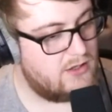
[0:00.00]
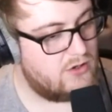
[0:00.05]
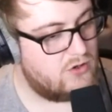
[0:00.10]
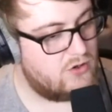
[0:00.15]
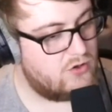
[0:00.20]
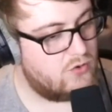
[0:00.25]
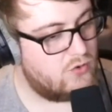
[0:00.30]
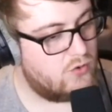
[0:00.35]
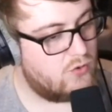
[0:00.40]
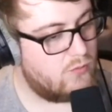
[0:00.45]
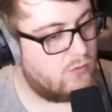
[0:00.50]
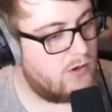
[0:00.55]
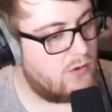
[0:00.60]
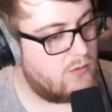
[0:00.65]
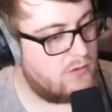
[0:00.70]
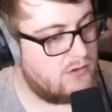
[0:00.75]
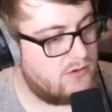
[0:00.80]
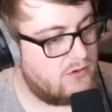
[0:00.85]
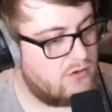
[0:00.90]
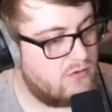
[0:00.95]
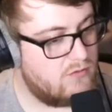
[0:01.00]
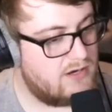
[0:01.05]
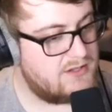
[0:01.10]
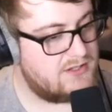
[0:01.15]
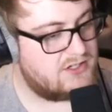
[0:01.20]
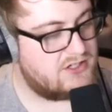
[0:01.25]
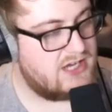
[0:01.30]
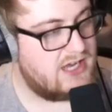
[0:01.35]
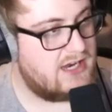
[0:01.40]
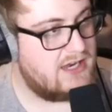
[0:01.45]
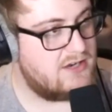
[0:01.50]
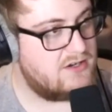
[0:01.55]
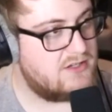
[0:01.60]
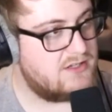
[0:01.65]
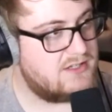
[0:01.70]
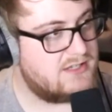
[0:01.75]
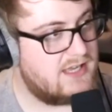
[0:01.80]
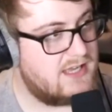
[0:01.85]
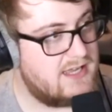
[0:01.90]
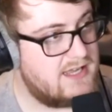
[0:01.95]
you're well within your right to challenge
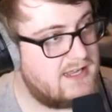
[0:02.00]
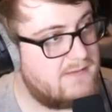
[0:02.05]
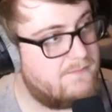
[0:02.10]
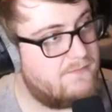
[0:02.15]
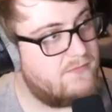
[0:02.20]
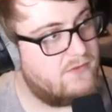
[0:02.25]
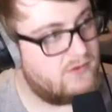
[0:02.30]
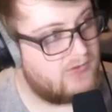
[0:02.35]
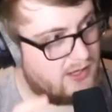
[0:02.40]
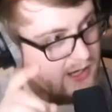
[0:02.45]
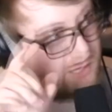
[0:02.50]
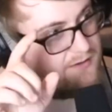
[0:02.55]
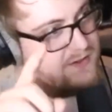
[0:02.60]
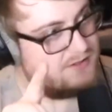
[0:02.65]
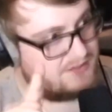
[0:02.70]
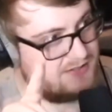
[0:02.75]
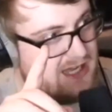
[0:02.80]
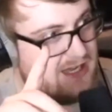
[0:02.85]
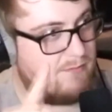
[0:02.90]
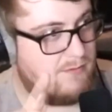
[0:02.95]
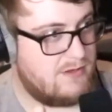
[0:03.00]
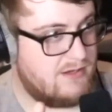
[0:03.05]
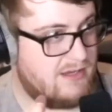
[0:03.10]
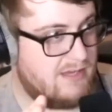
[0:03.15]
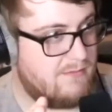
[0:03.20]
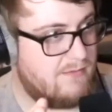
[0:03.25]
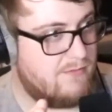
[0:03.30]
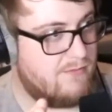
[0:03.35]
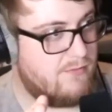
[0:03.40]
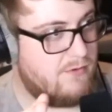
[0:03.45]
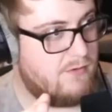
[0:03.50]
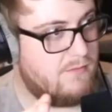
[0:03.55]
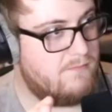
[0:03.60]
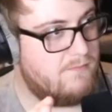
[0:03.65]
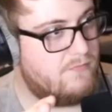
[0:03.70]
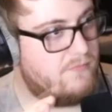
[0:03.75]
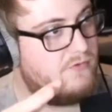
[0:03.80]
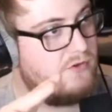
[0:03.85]
and say, understand where you're coming from.